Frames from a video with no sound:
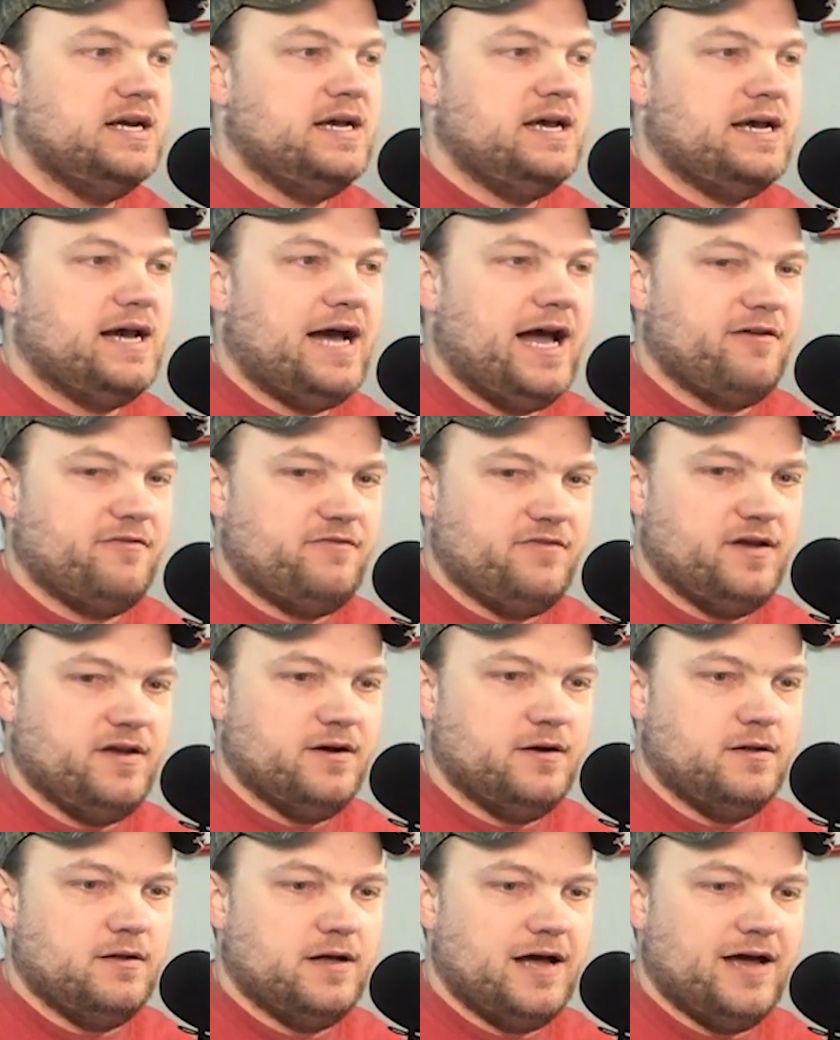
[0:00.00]
I
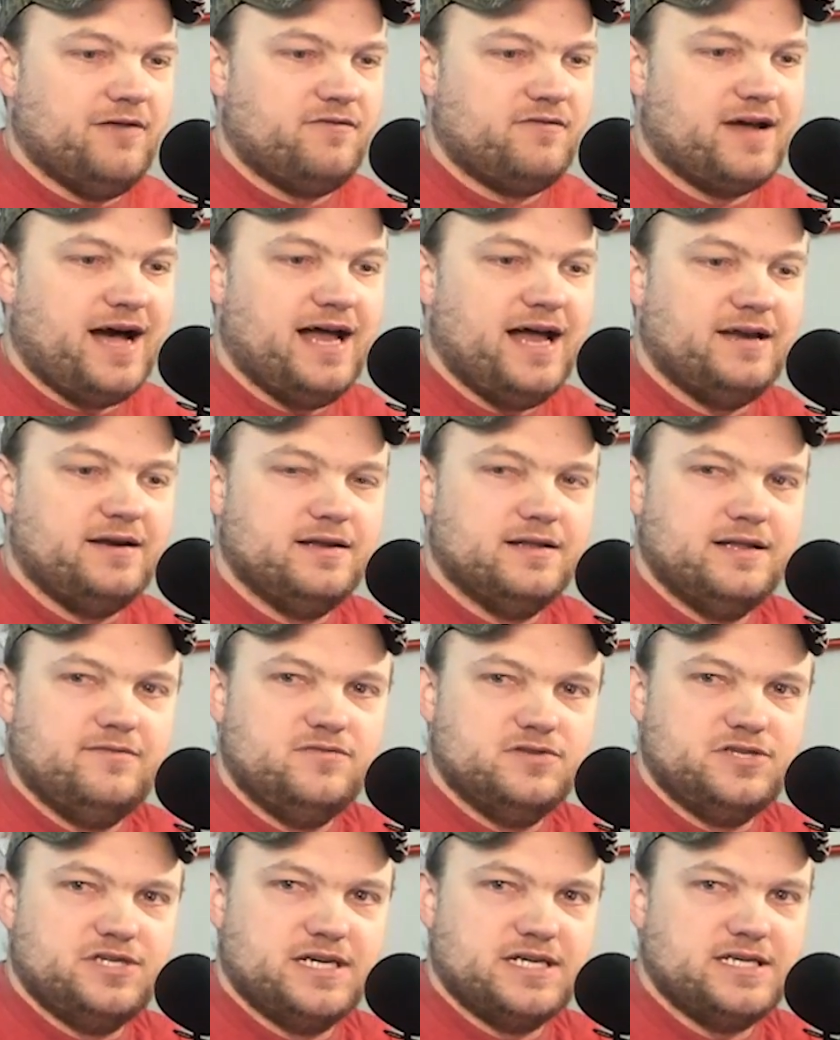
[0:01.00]
feel, have gotten to
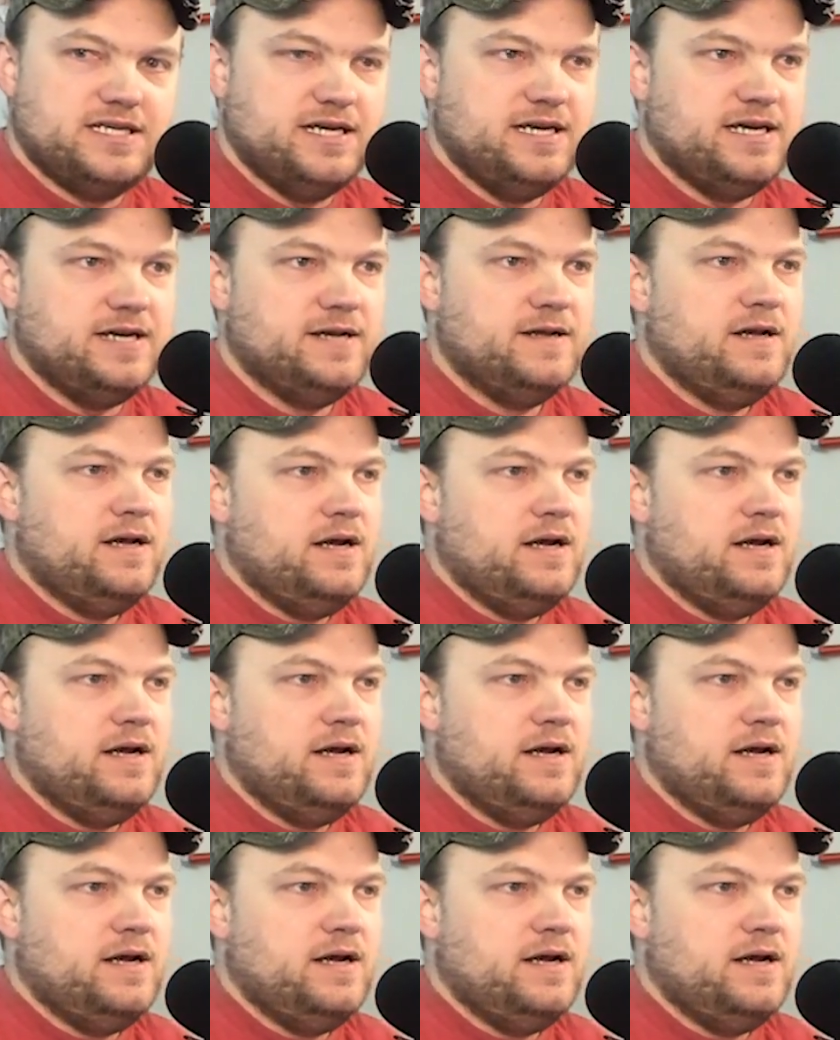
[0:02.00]
level 60.